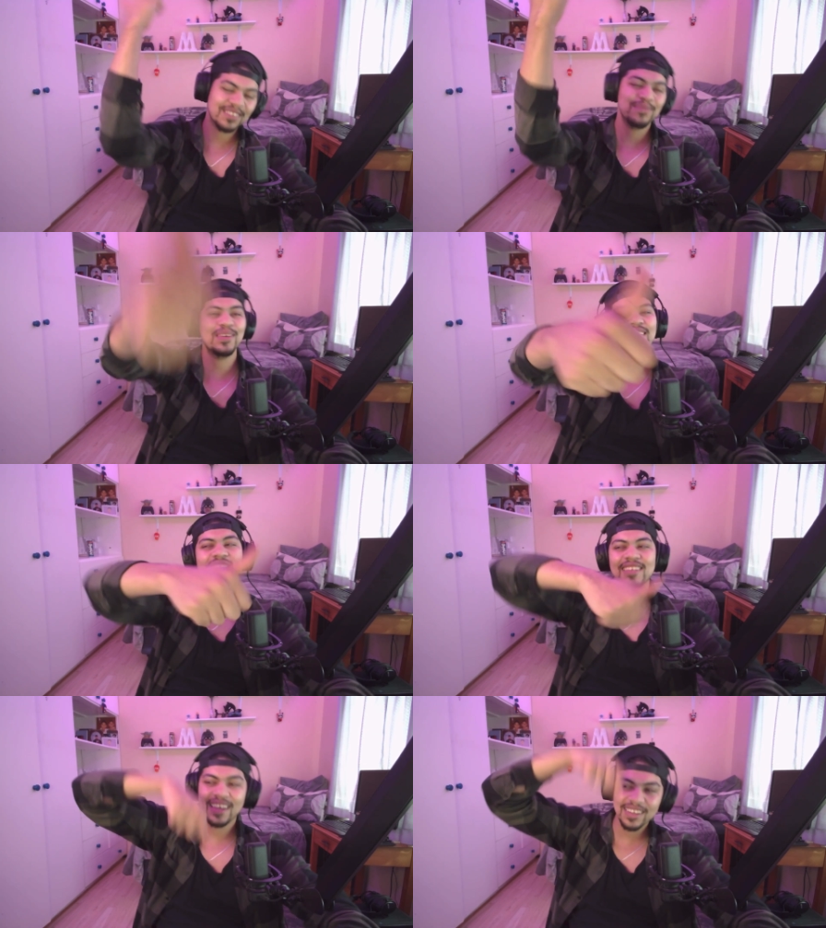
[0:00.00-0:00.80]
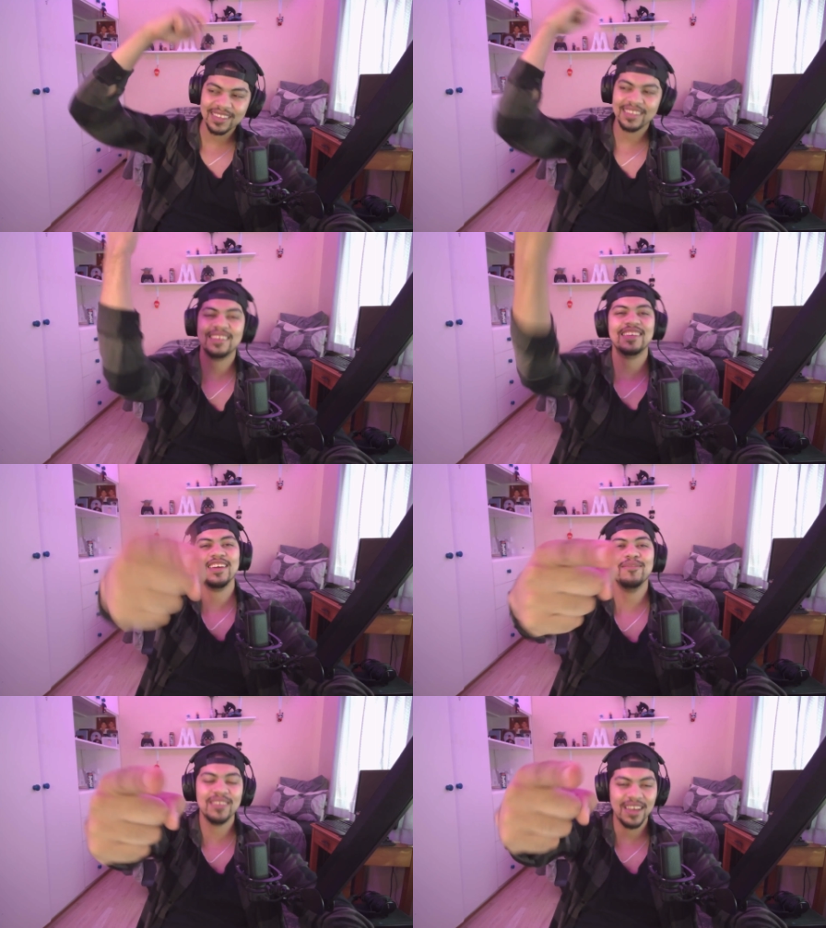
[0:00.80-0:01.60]
peace out.
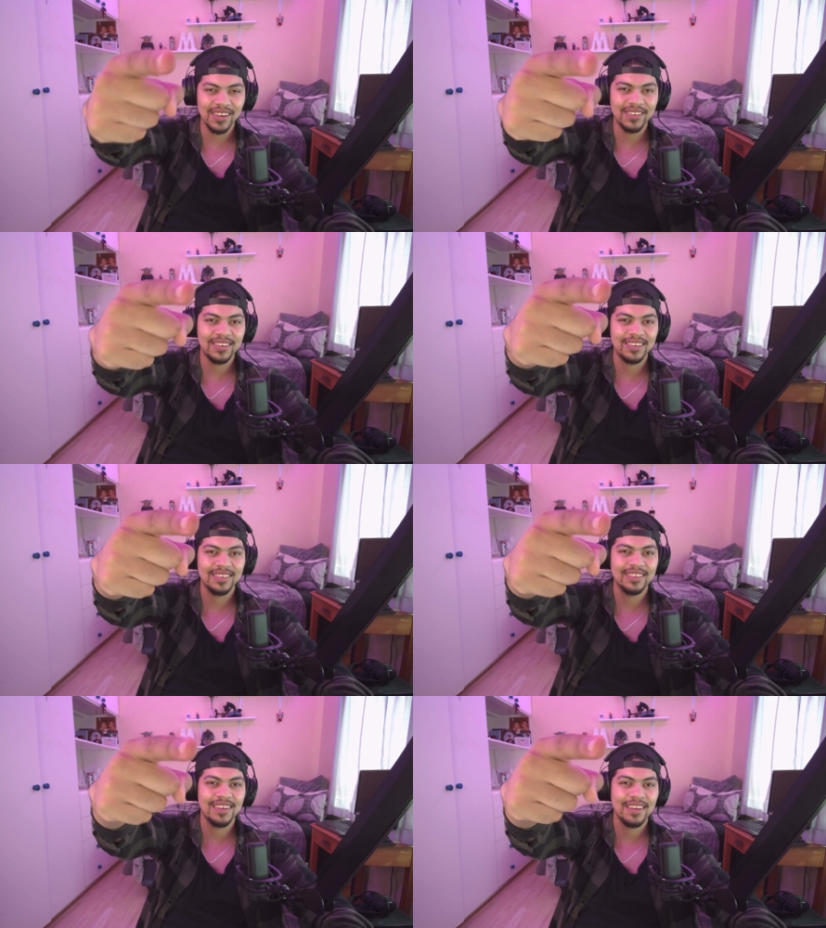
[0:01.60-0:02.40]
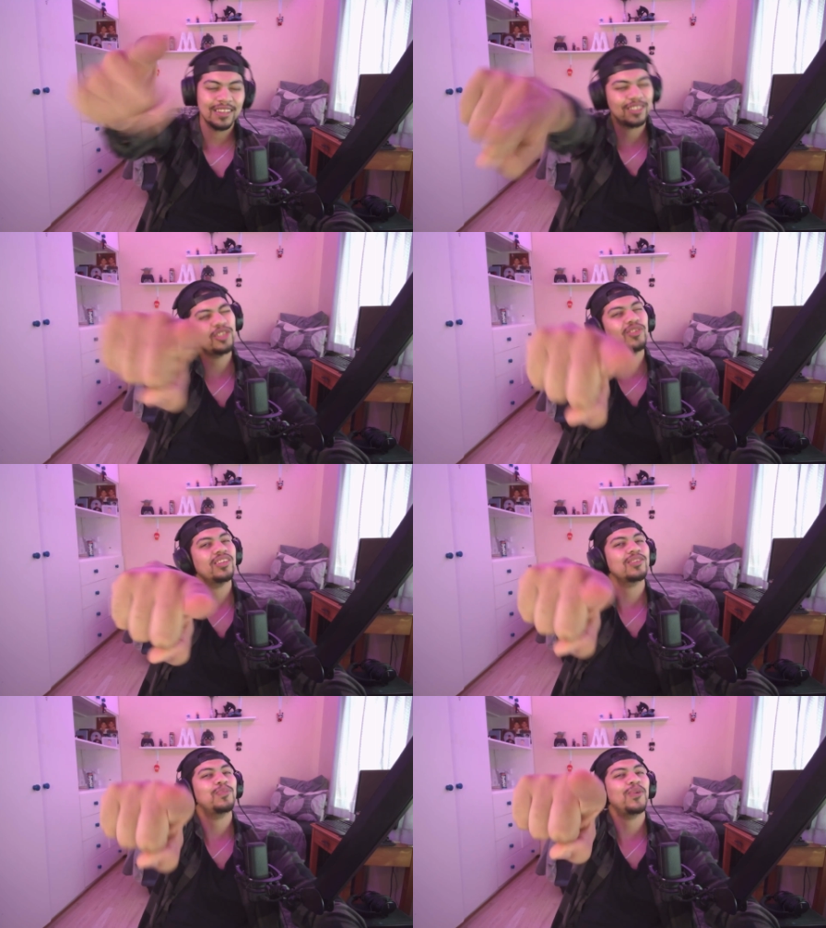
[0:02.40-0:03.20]
Cape Town.
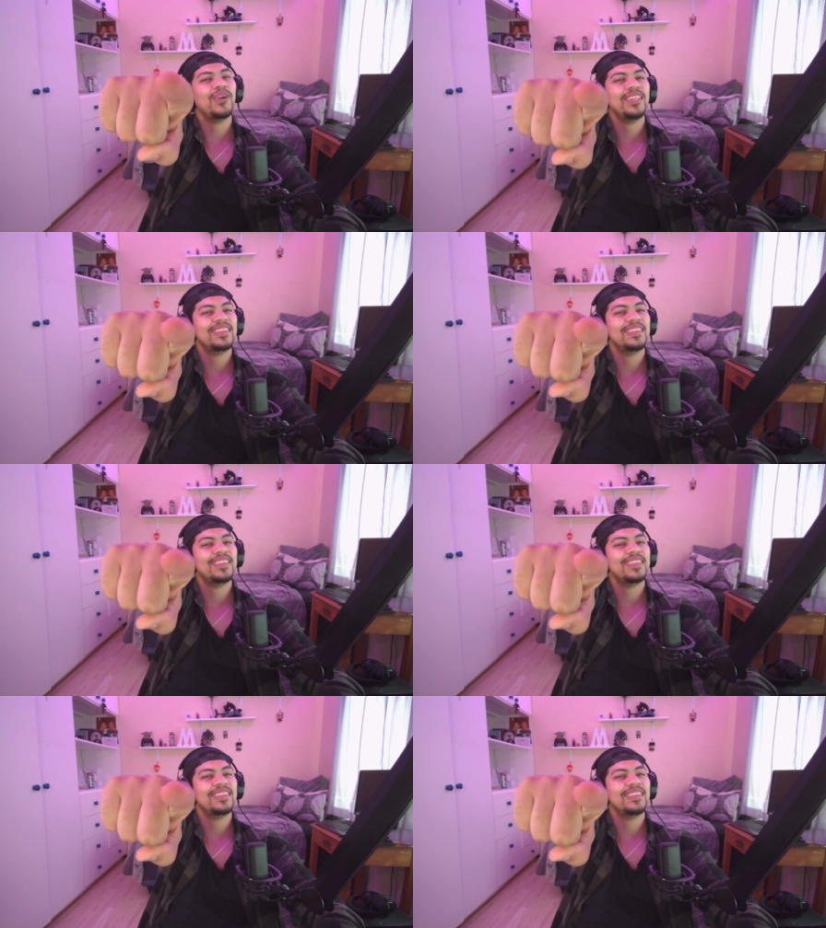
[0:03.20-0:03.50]
Julius Point.